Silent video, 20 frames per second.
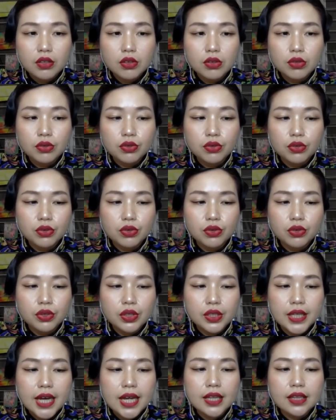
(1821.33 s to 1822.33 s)
to
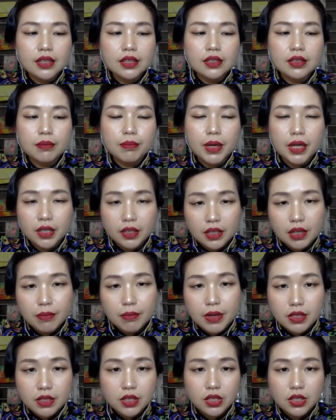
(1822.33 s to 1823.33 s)
get the marketing
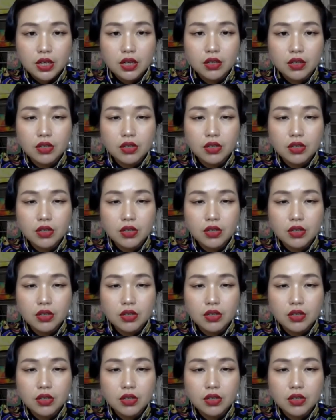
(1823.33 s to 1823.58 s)
message out.